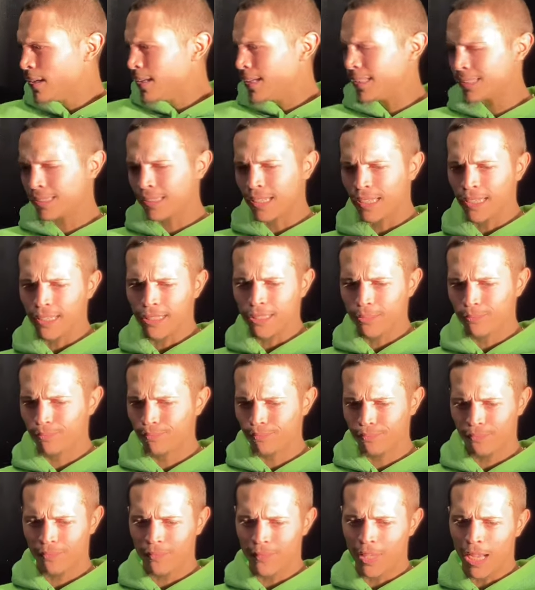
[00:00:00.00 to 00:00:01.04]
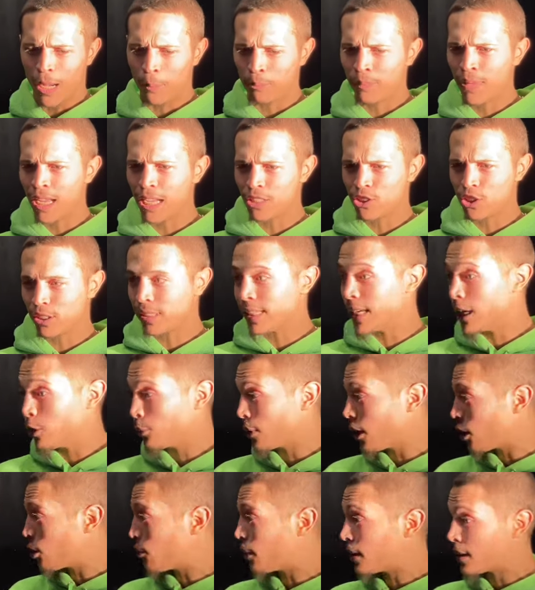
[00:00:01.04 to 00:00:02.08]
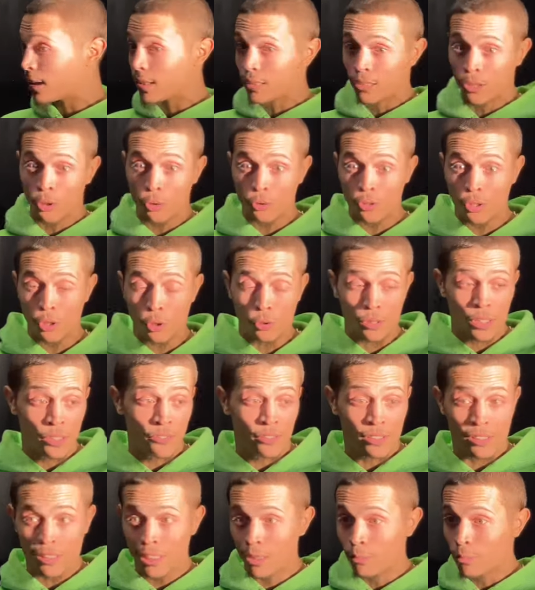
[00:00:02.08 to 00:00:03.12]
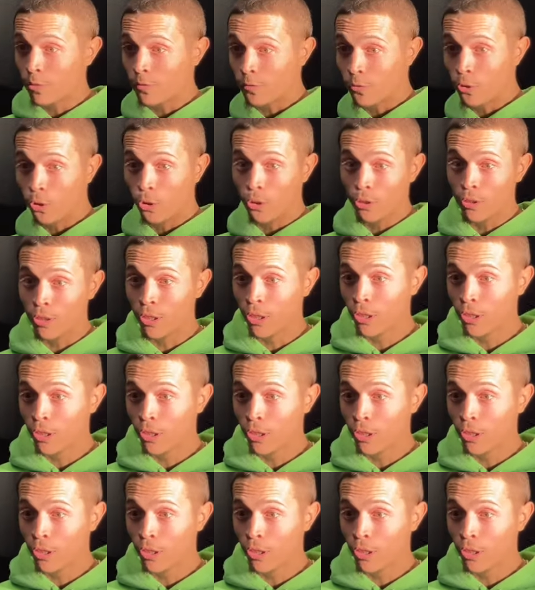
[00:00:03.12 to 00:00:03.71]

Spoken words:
It's like I'm not just here with everybody I don't know and never seen before, you know.